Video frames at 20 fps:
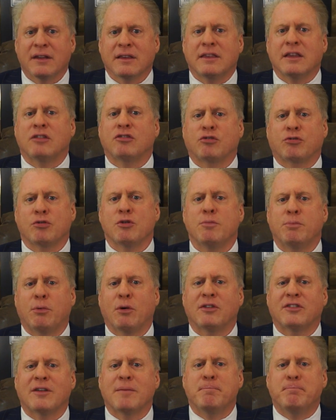this group
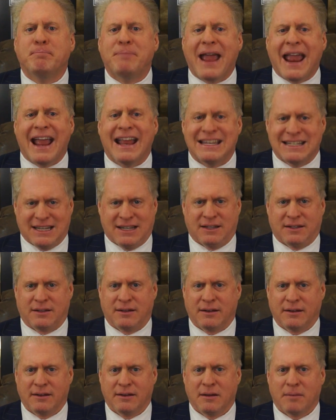was abandoned
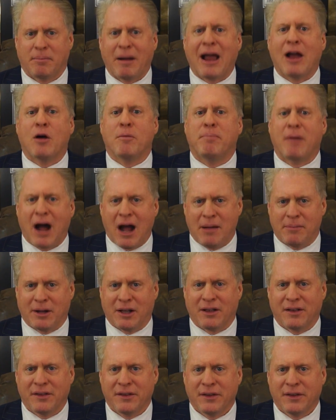by Obama.